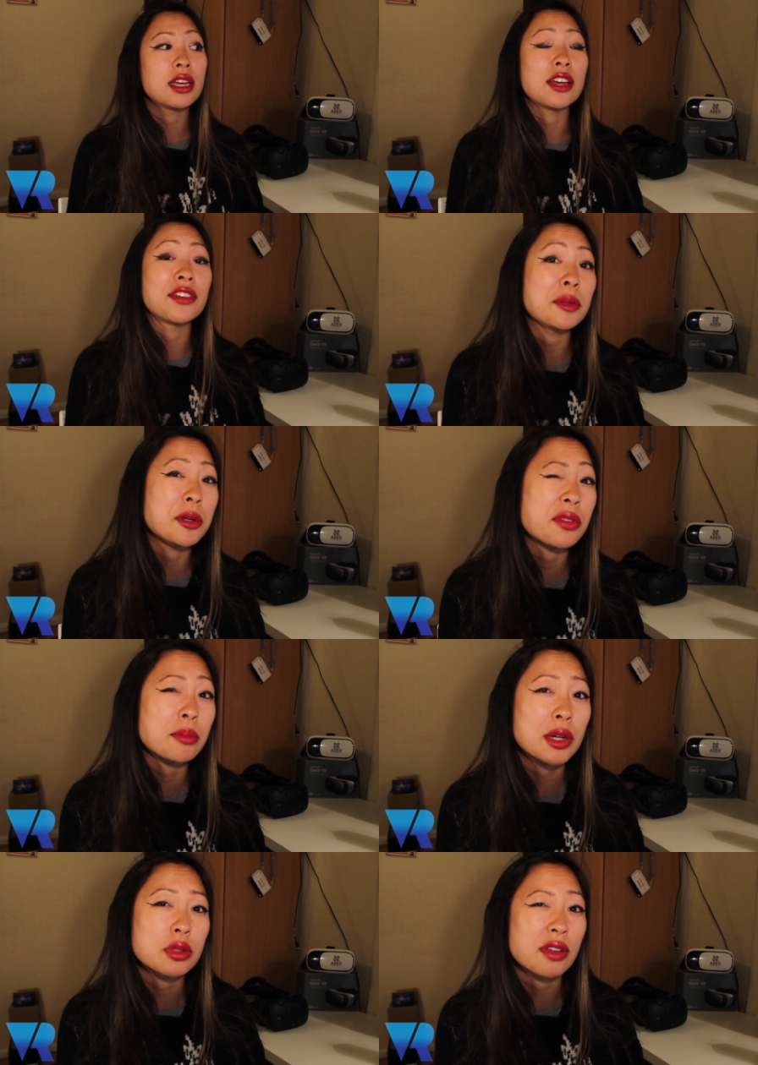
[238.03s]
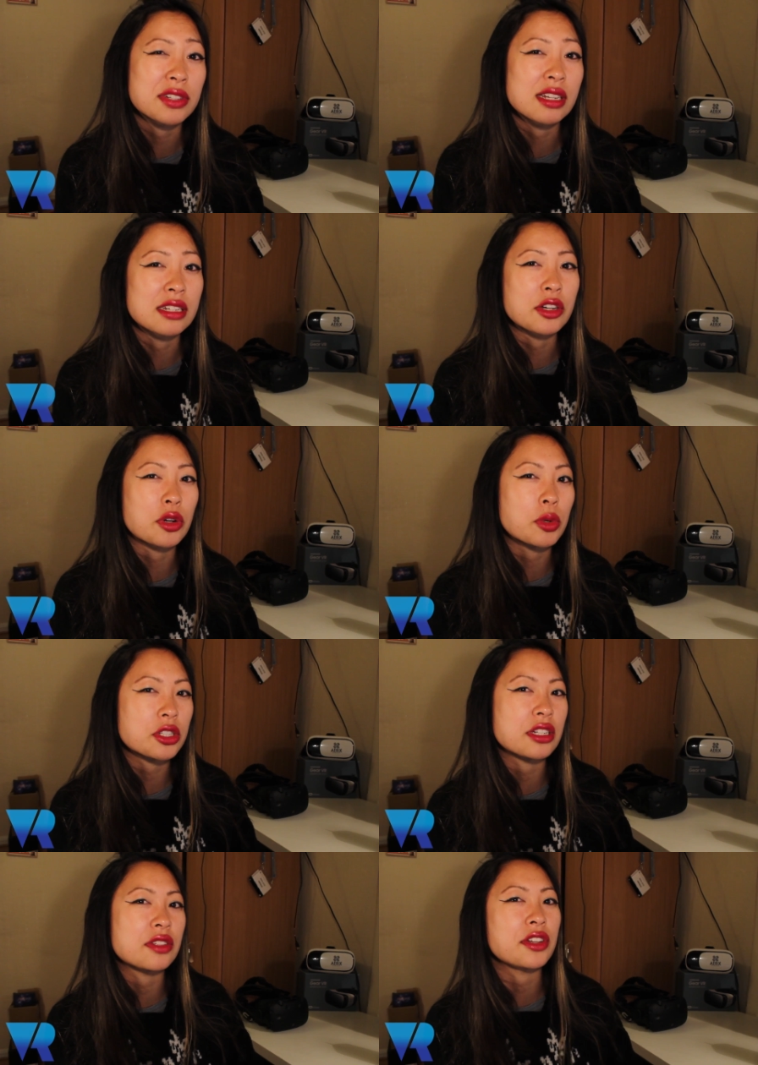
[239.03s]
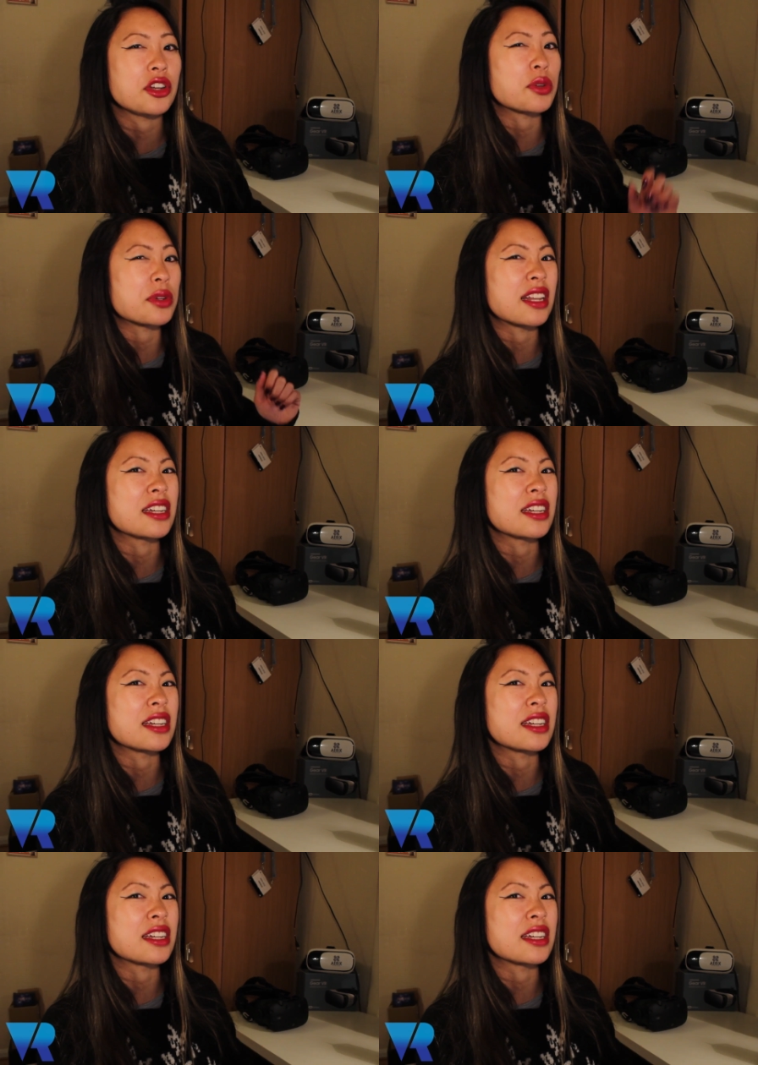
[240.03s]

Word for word: If anybody from Microsoft is listening or watching this video, I'd really